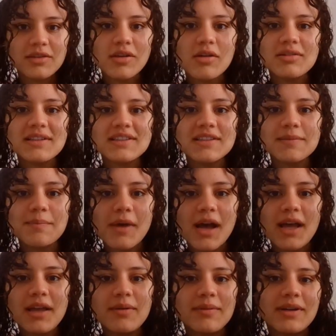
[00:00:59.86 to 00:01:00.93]
So
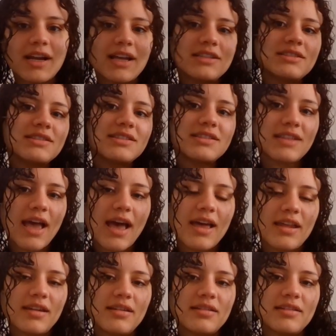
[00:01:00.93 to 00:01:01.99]
despite what I just
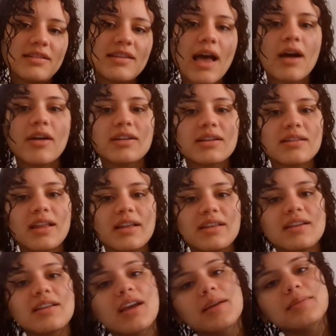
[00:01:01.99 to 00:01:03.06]
said sounding like
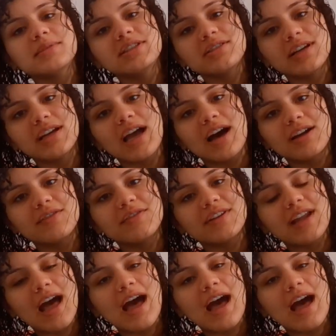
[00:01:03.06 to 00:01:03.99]
it came straight out of an